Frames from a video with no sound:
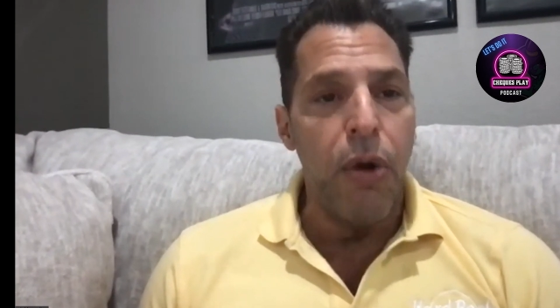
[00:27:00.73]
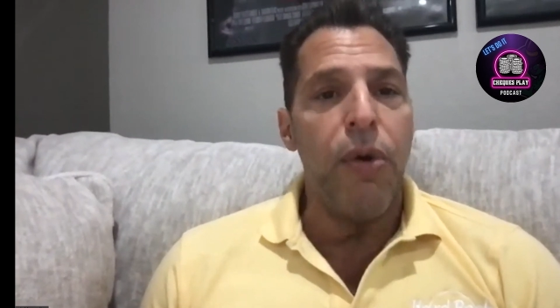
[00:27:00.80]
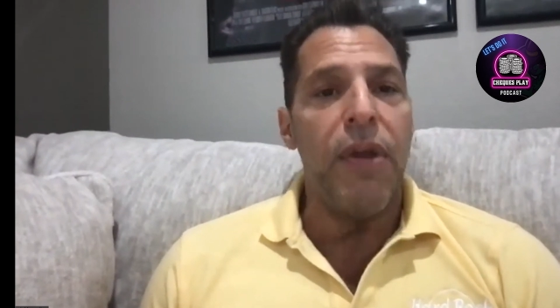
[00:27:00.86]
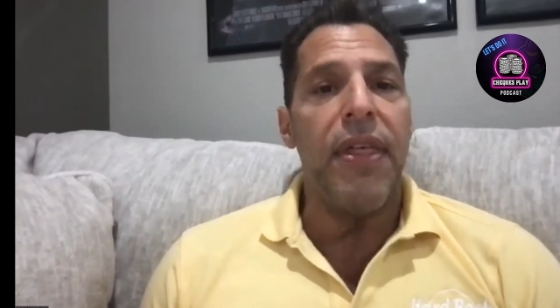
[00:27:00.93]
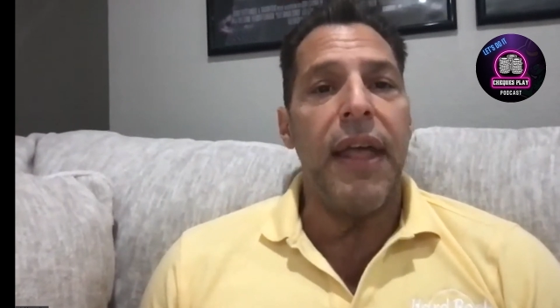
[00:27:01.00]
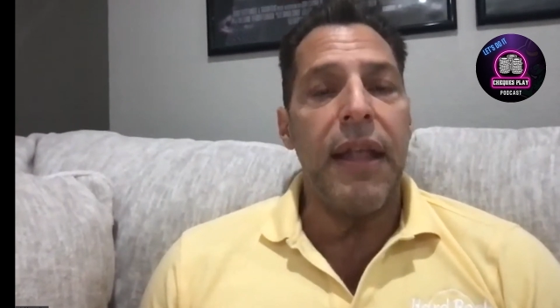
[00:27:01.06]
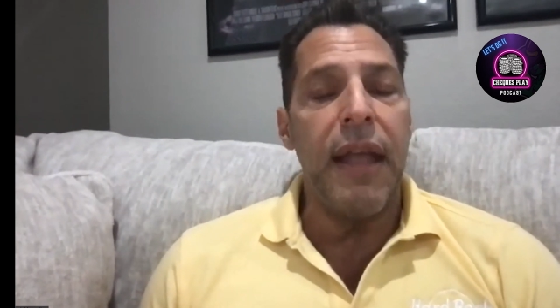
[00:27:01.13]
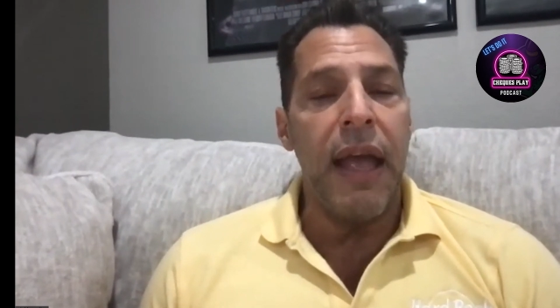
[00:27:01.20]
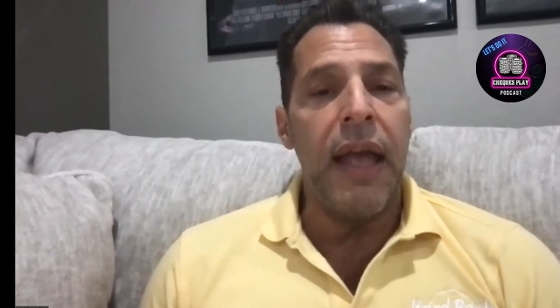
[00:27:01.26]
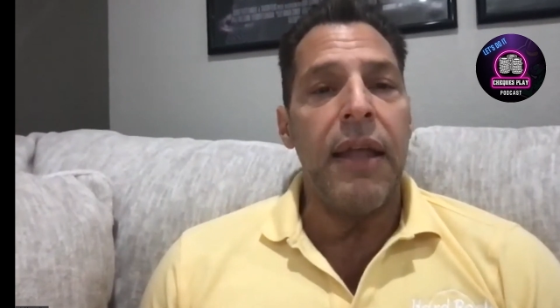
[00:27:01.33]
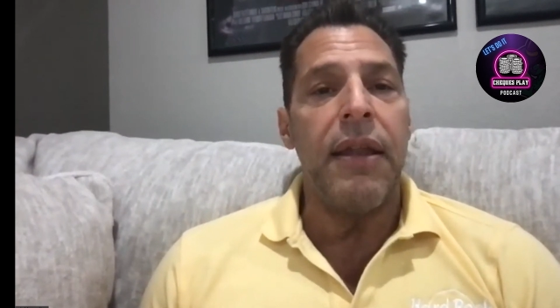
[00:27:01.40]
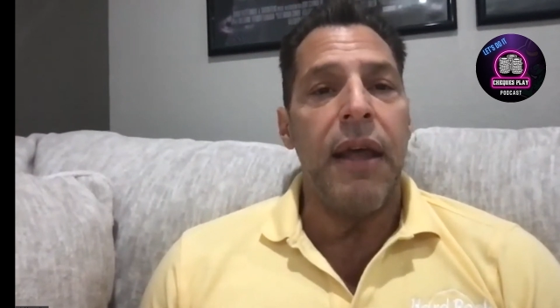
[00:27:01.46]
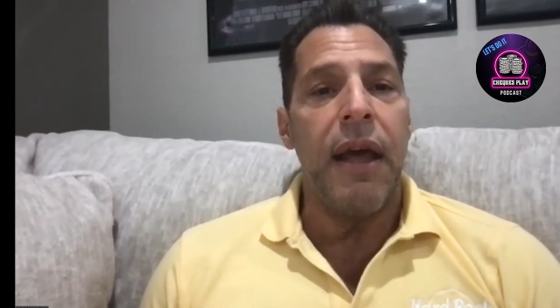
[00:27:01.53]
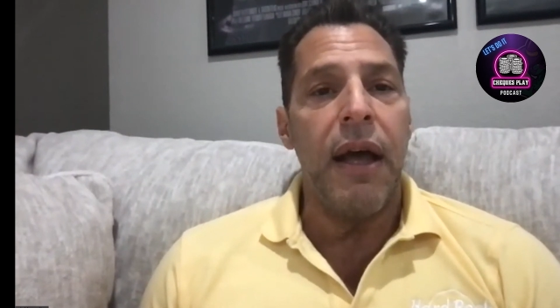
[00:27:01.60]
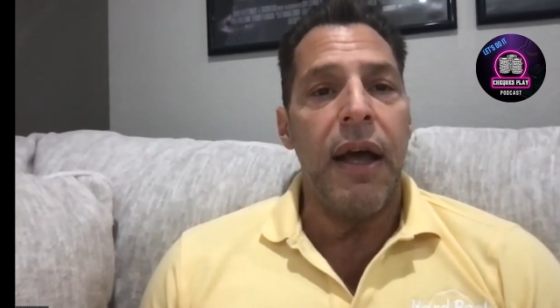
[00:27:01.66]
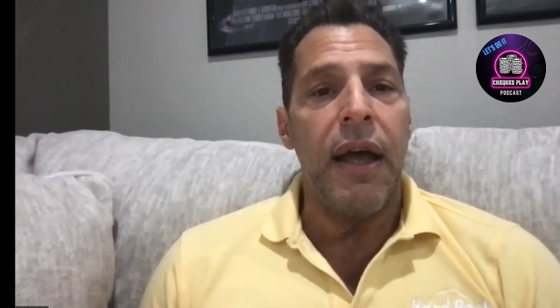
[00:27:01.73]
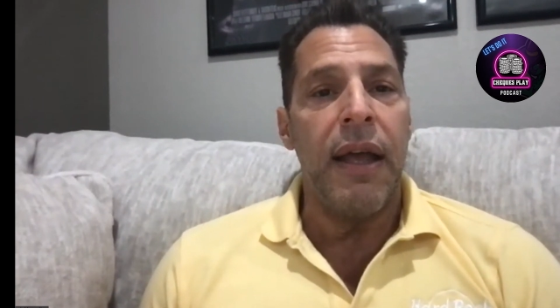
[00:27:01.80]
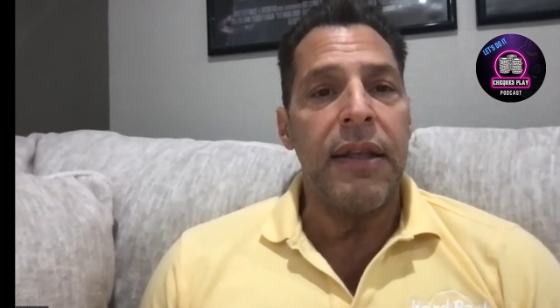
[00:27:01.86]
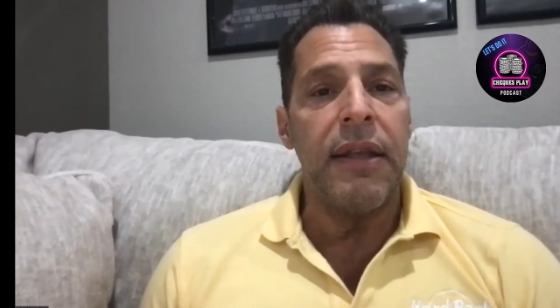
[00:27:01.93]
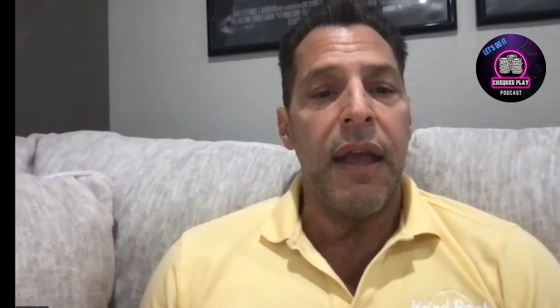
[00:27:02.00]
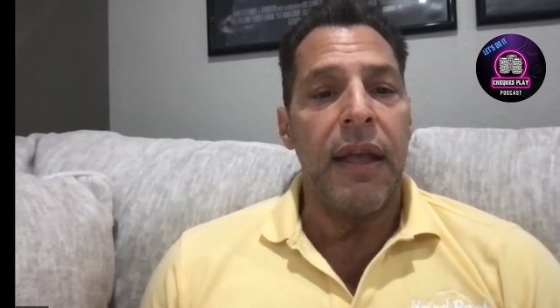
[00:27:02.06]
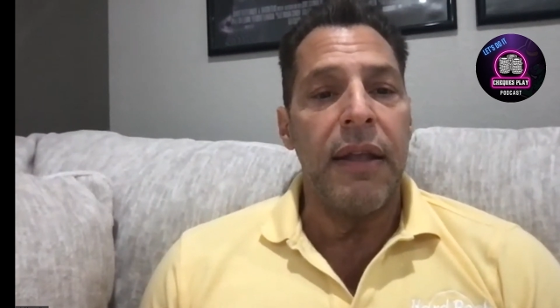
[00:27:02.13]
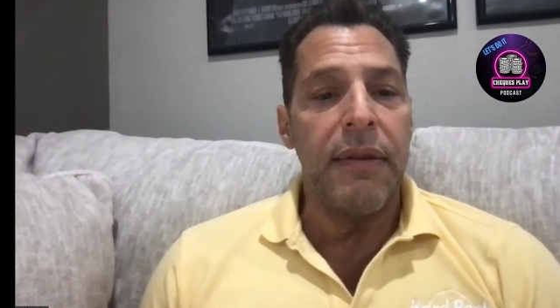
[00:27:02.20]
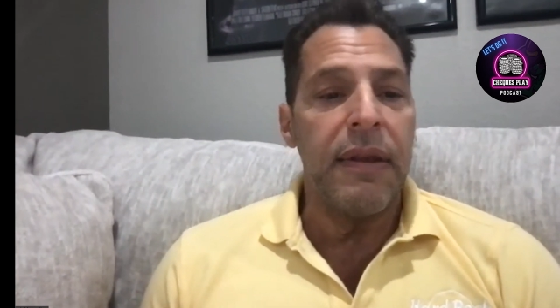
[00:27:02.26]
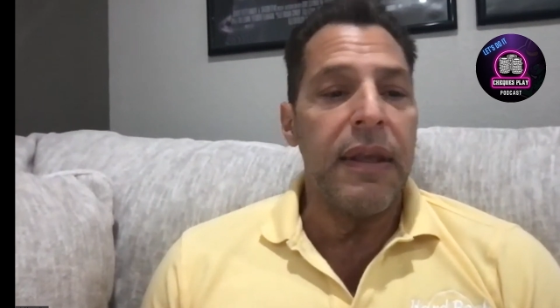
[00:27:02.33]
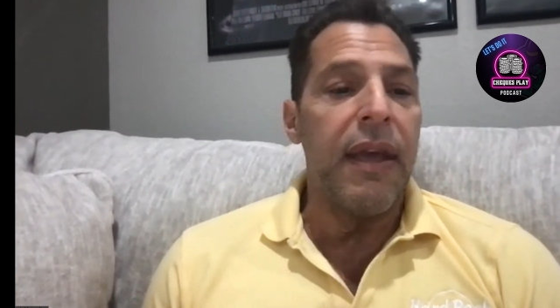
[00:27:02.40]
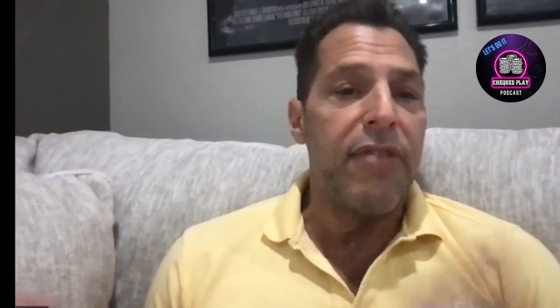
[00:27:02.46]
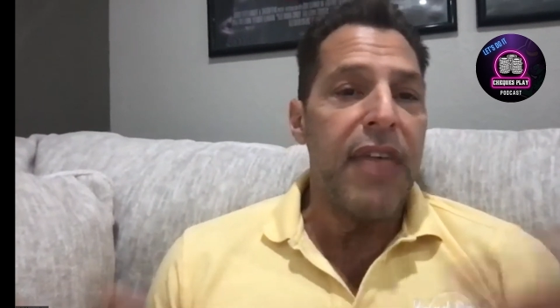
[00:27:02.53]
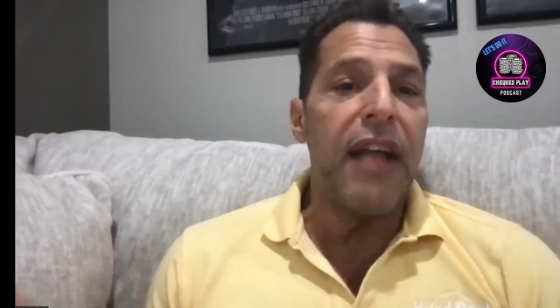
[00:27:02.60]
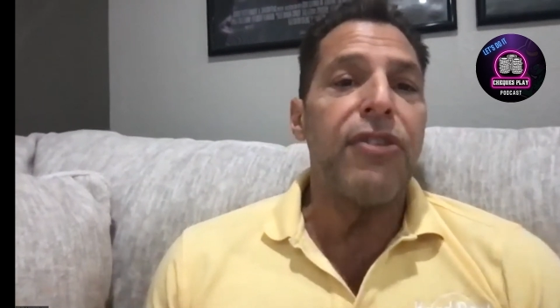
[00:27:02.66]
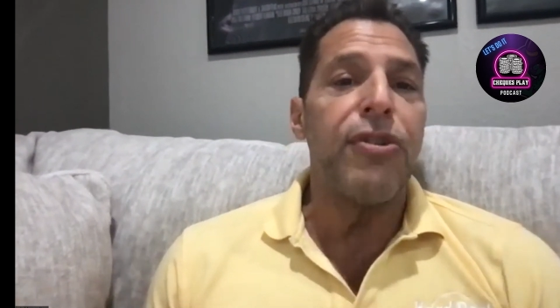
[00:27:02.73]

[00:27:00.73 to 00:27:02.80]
with it, and give that